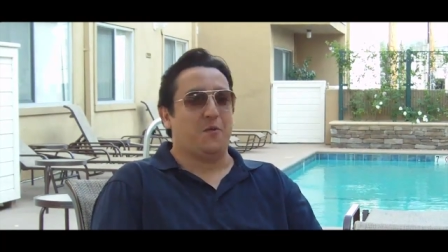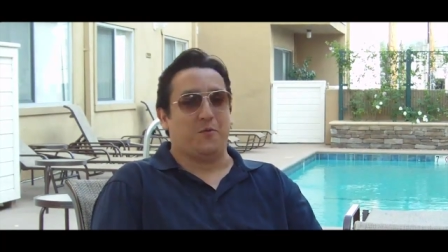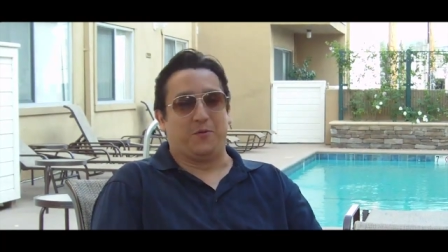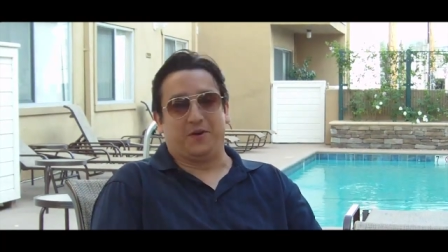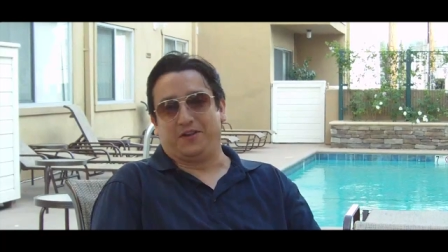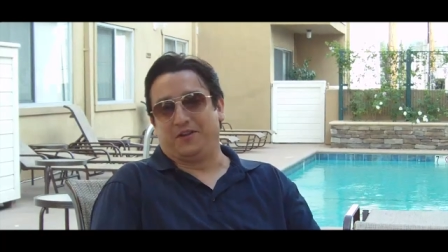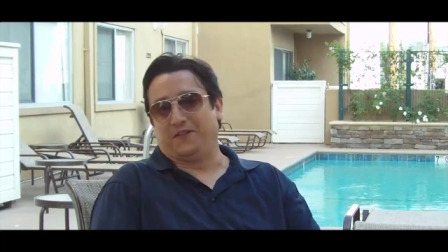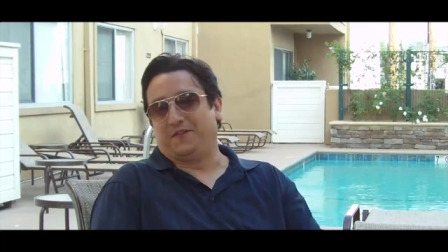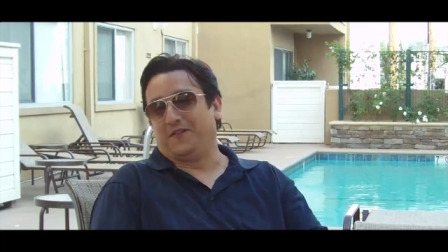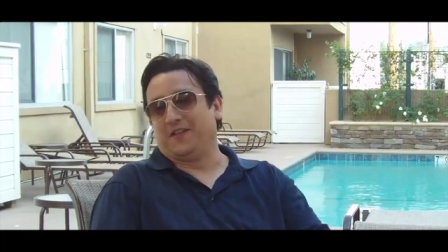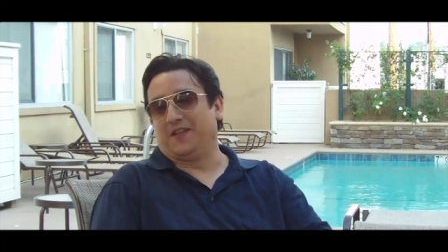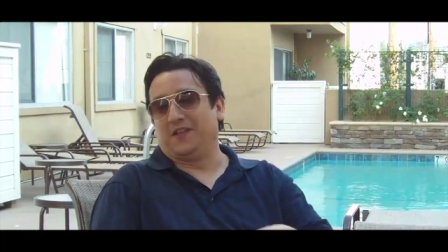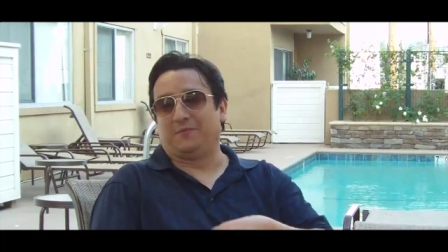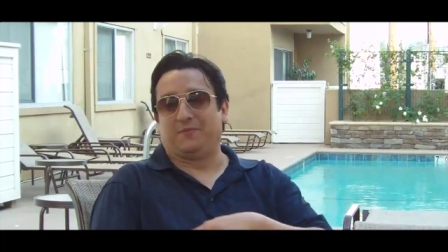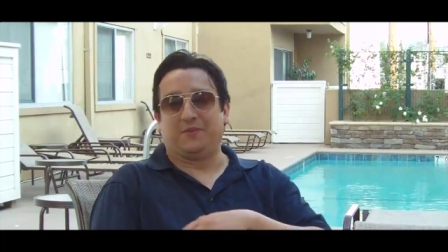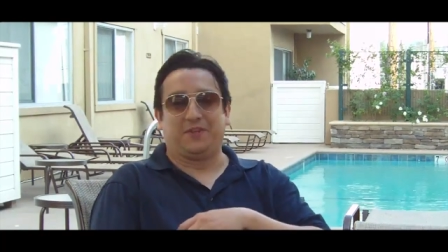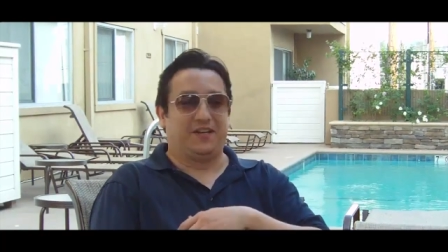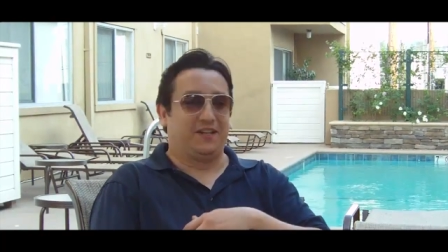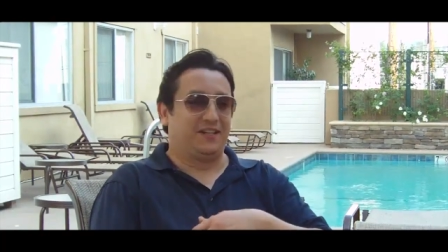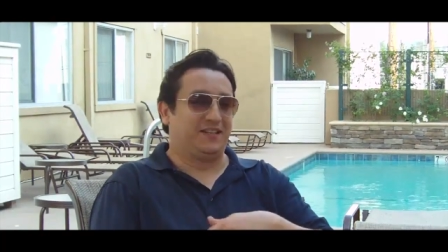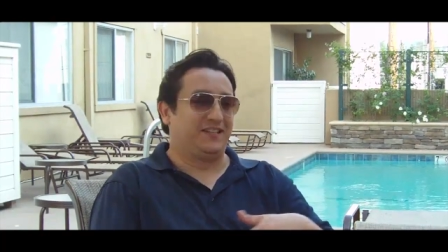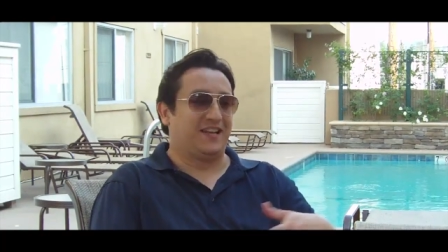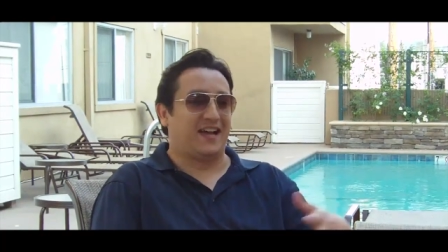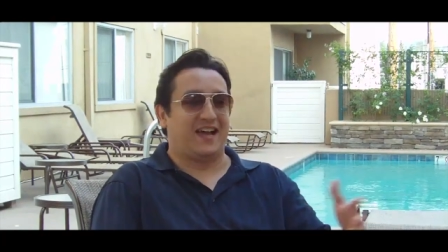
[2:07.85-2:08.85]
we developed
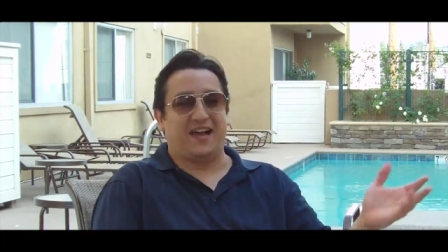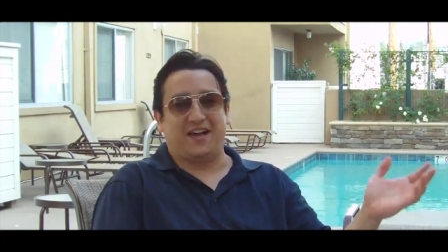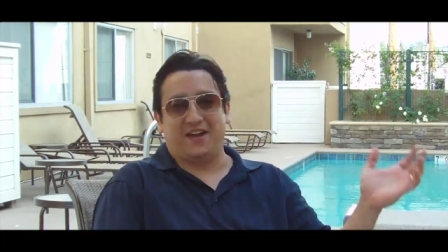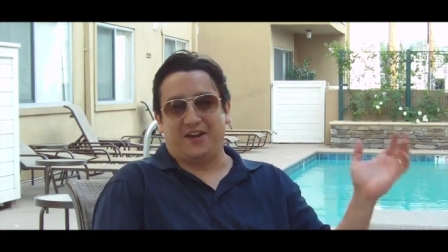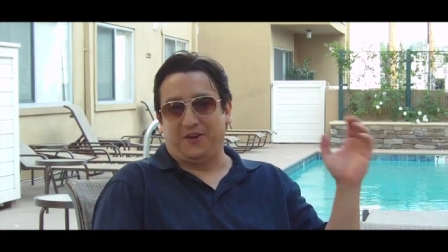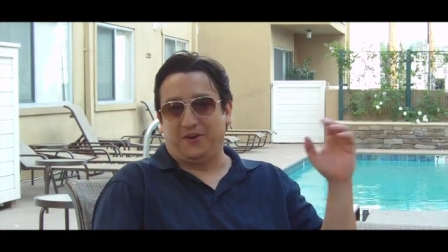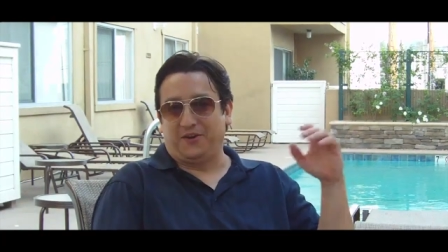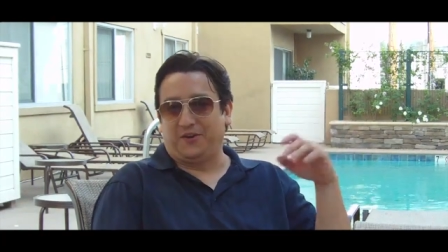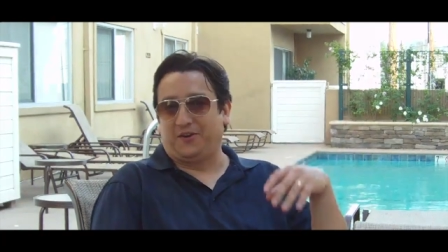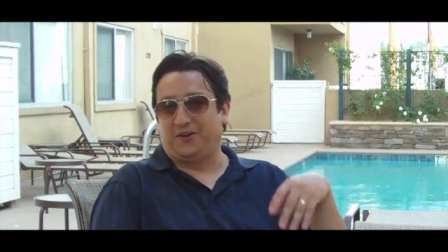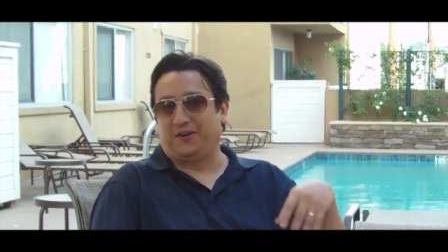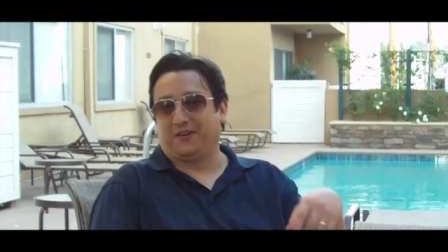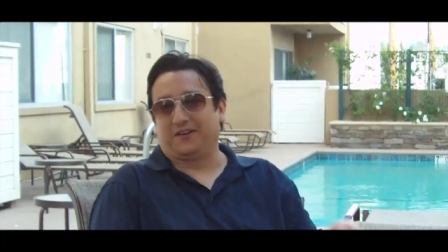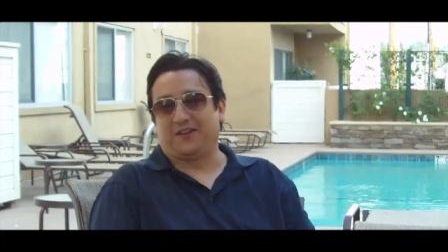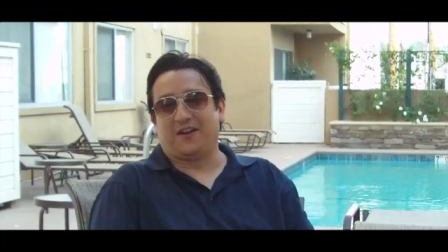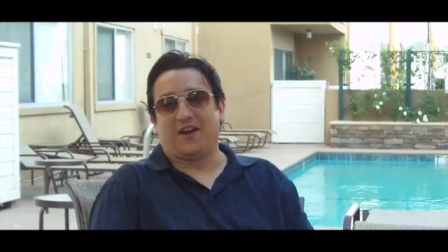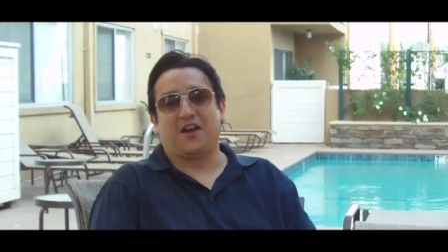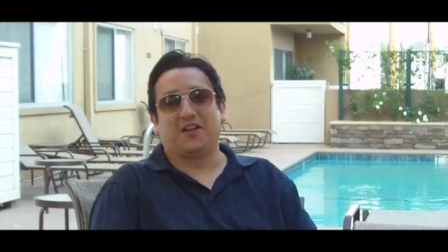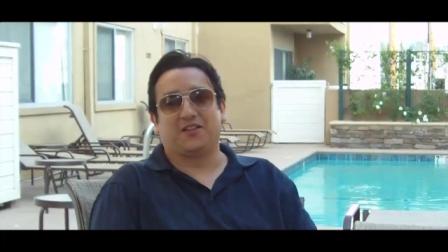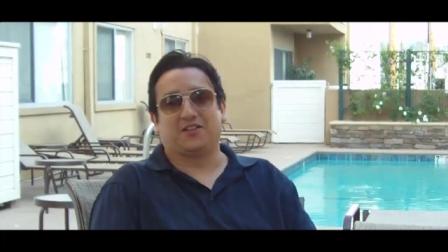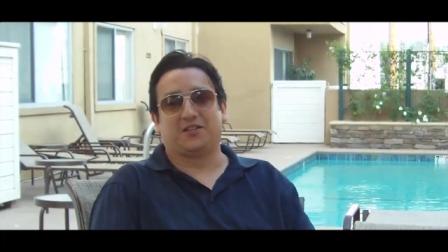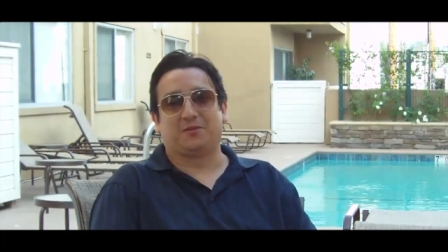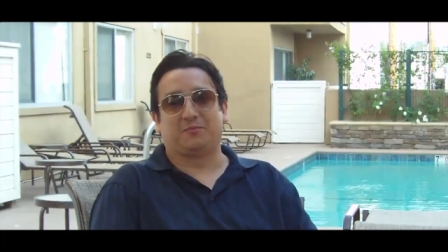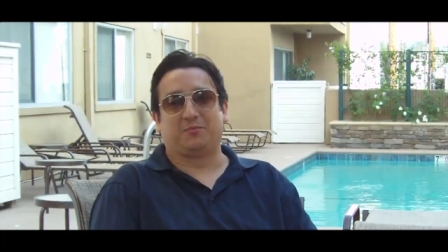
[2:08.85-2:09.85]
an entire
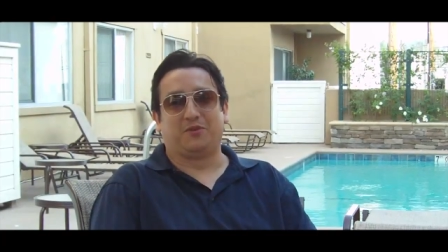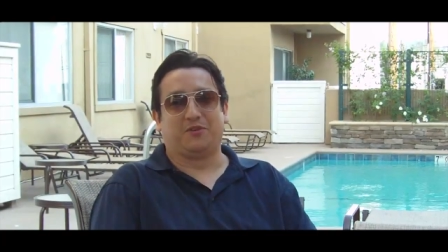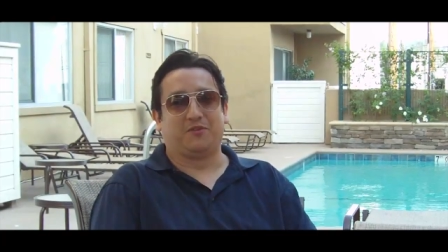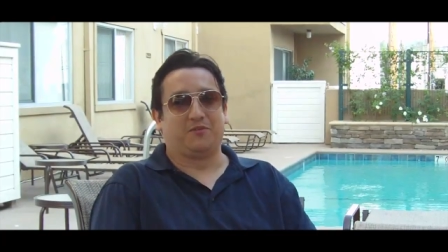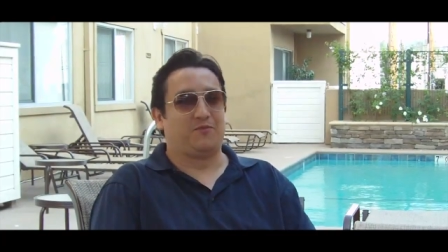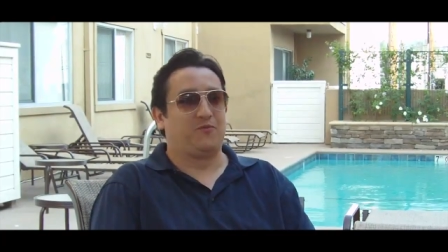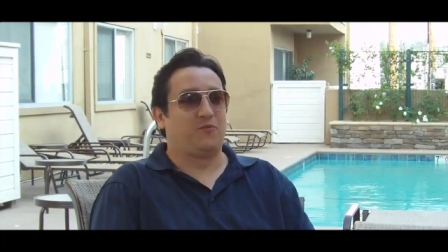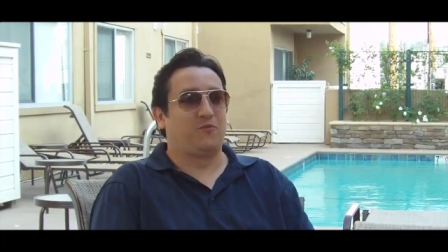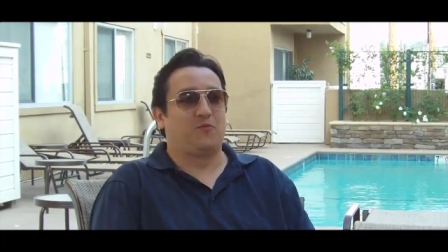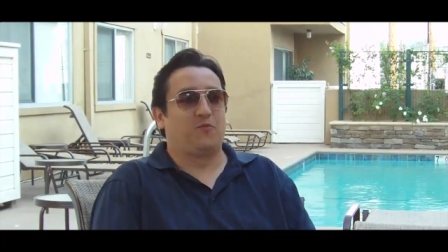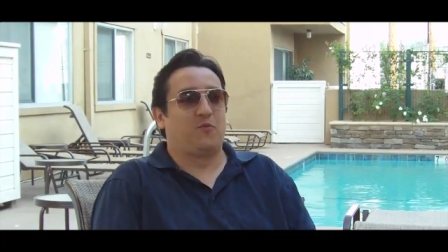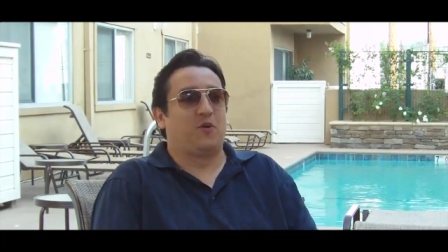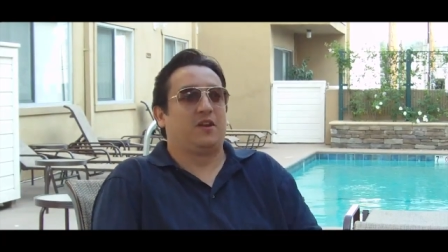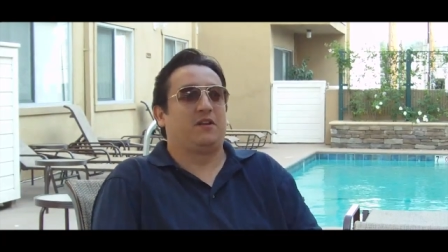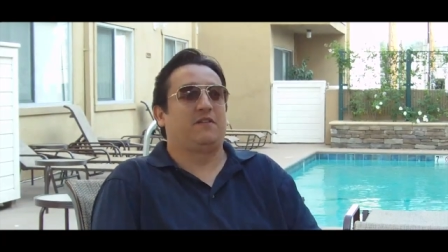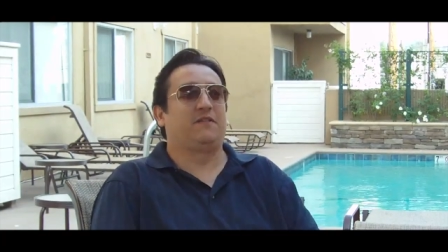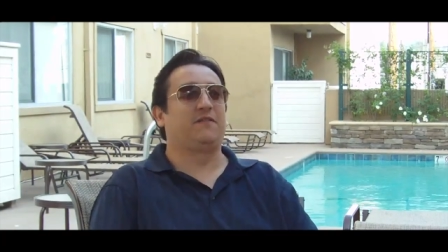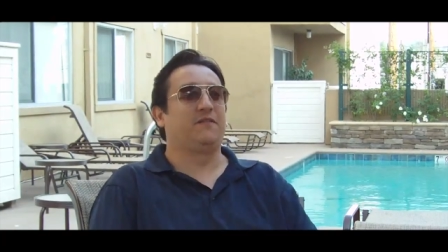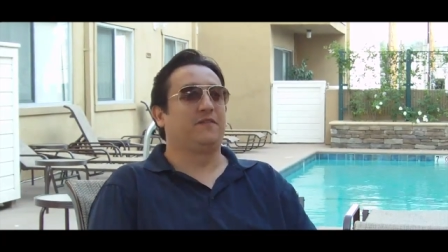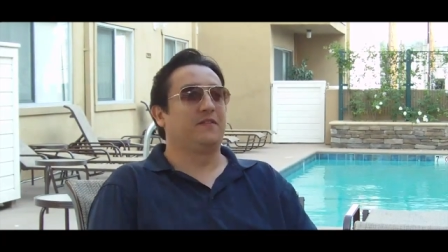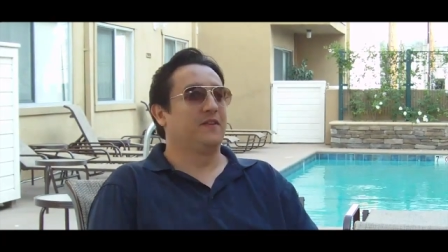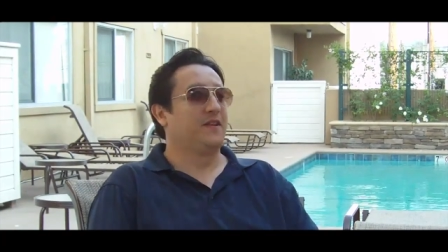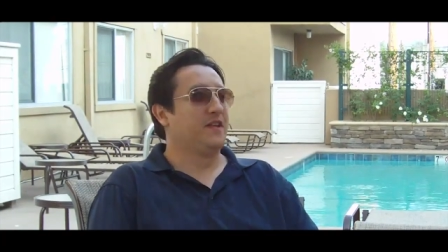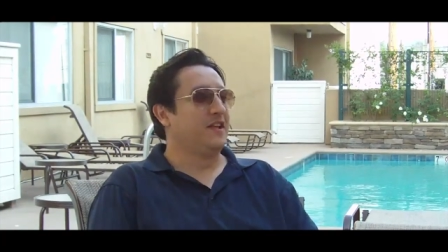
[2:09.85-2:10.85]
concept of what if